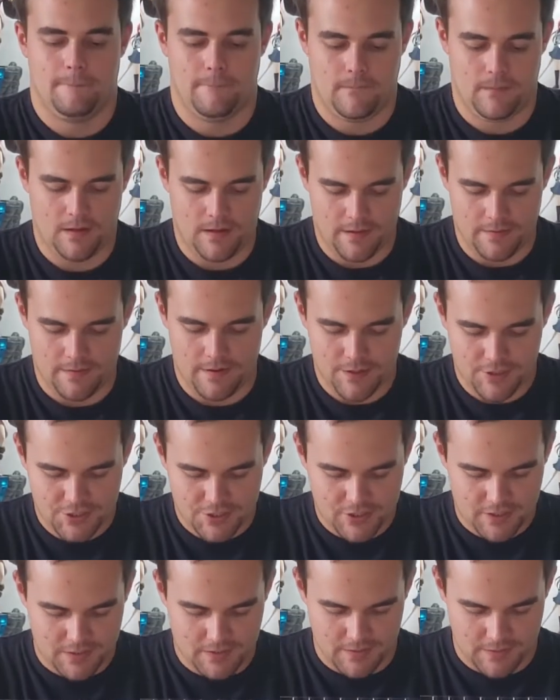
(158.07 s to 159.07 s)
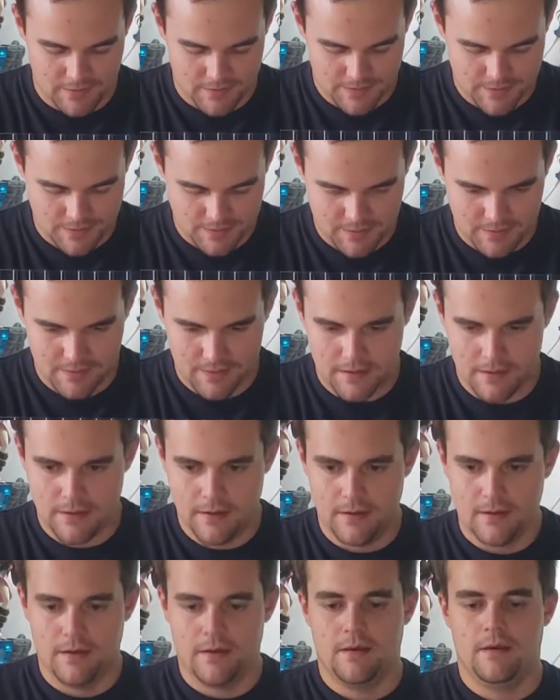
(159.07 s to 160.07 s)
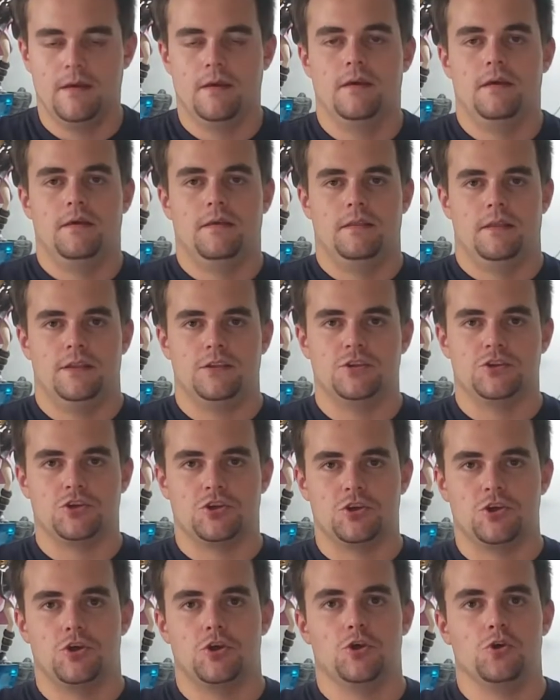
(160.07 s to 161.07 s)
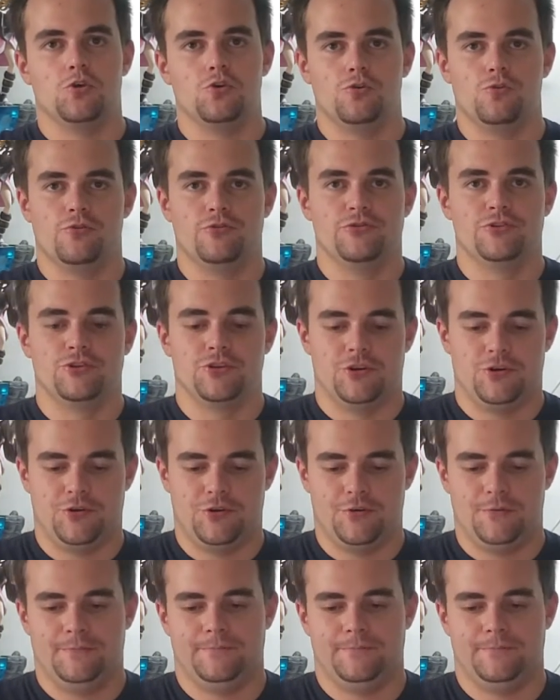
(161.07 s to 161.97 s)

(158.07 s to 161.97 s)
Okay, there she is. This is huge.